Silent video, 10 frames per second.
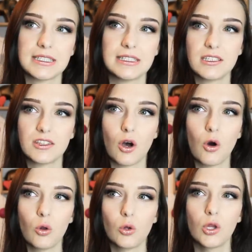he did the
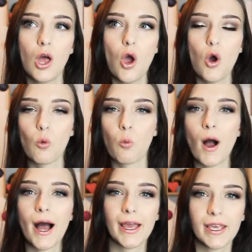whole
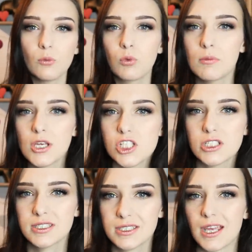why women
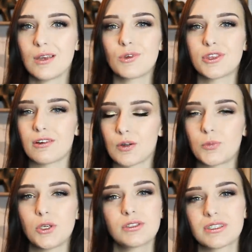should stay with their
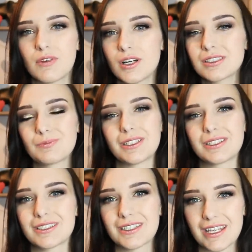abusive
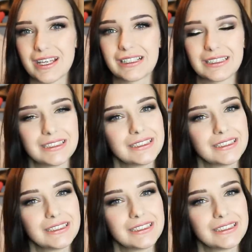husbands thing.